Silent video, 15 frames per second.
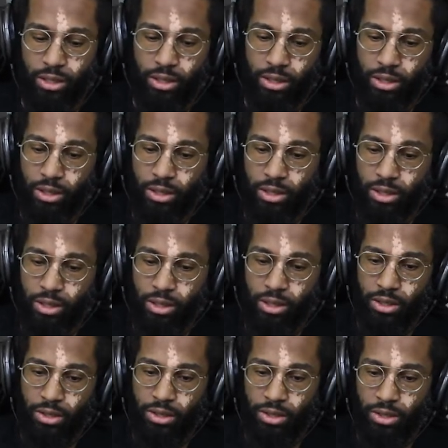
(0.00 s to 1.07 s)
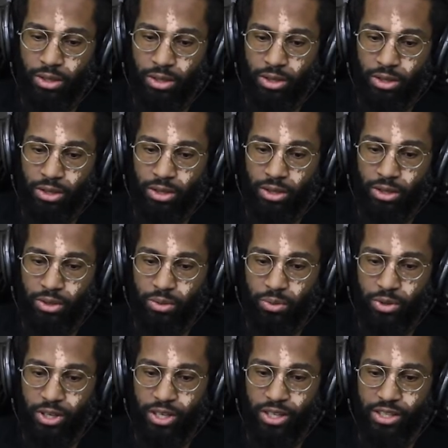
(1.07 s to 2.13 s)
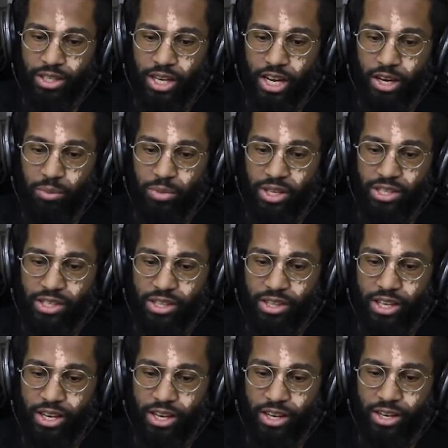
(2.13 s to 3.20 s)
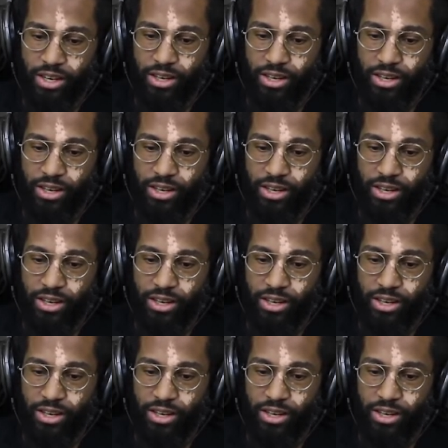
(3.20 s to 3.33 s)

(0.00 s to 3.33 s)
where it kind of bends it there,